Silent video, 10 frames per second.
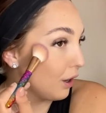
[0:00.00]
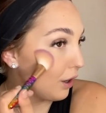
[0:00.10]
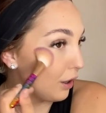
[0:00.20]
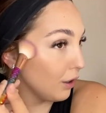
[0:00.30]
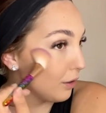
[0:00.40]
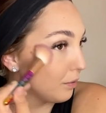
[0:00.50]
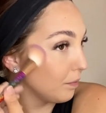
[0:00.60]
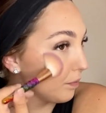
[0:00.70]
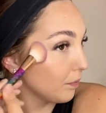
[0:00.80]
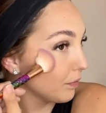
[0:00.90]

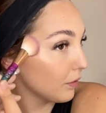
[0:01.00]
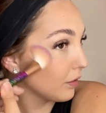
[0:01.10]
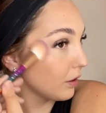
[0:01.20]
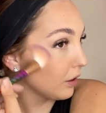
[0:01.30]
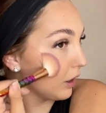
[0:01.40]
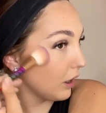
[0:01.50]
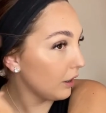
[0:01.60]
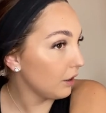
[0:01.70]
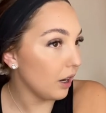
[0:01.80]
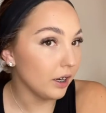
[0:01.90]
and
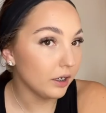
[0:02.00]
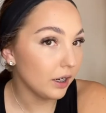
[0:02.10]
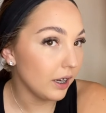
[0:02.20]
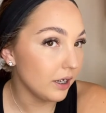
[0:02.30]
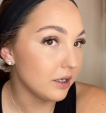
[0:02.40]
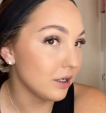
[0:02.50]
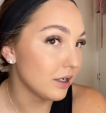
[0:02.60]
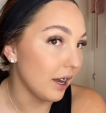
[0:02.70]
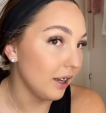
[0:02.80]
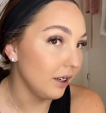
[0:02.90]
like, it is
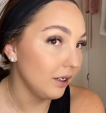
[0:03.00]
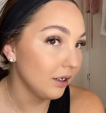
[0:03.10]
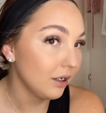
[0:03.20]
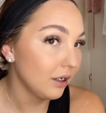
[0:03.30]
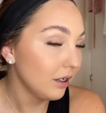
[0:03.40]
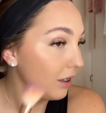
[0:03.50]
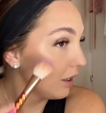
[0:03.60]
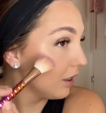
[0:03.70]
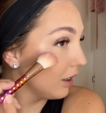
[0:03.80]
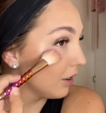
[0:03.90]
insane.
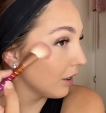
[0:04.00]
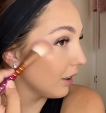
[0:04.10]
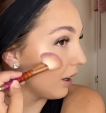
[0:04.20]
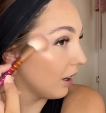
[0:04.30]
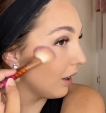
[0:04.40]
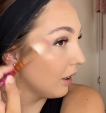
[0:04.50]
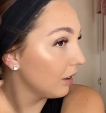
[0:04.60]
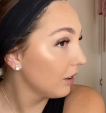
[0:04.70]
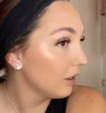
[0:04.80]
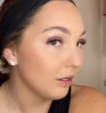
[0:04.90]
Like, look at that.
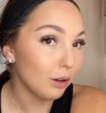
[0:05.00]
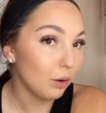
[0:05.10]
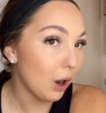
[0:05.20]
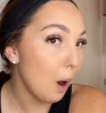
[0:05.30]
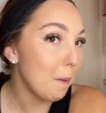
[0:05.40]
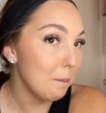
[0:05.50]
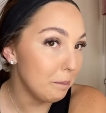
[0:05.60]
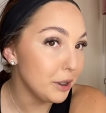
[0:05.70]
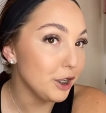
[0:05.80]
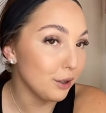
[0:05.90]

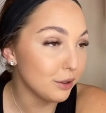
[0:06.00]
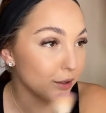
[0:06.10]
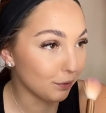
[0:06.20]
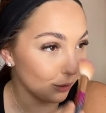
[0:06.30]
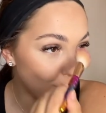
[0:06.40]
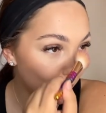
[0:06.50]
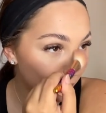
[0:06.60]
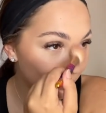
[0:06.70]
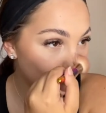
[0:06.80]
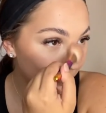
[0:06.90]
Beautiful.